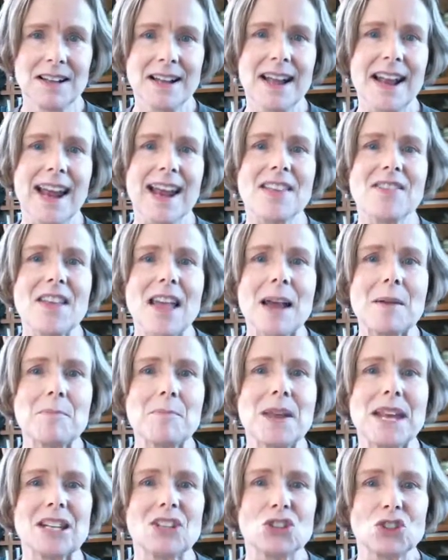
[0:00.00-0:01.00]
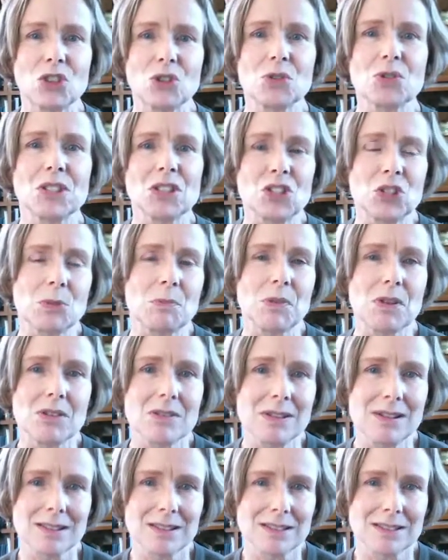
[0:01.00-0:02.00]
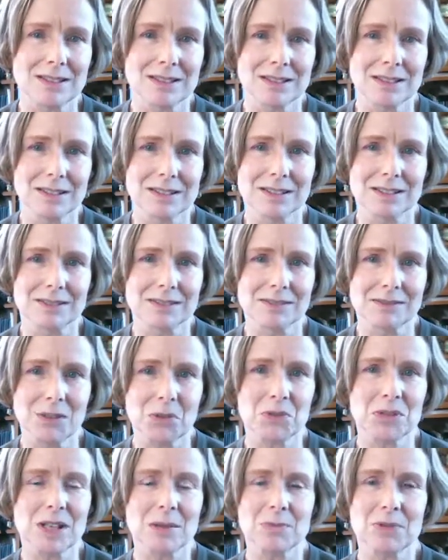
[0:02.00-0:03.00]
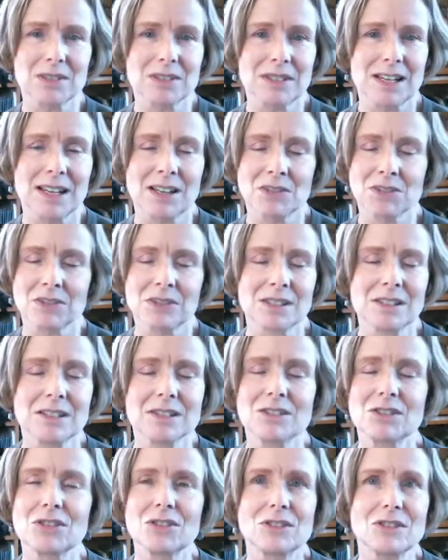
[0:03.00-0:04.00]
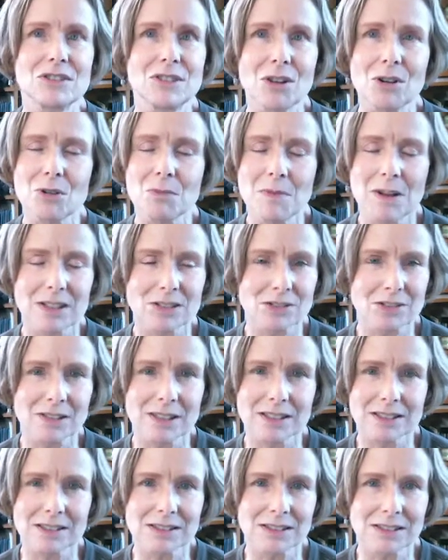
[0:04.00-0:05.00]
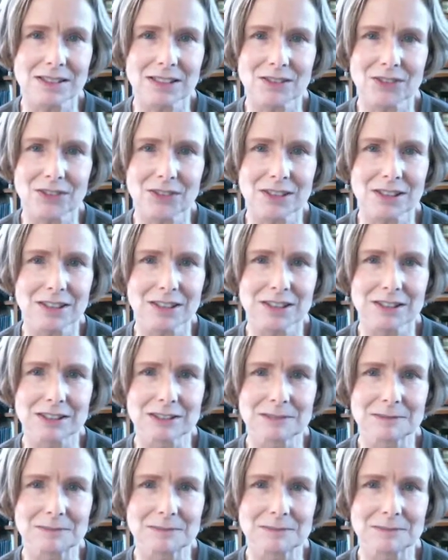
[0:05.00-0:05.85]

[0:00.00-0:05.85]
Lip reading: And that makes those experiences, those ups and downs, so much less significant.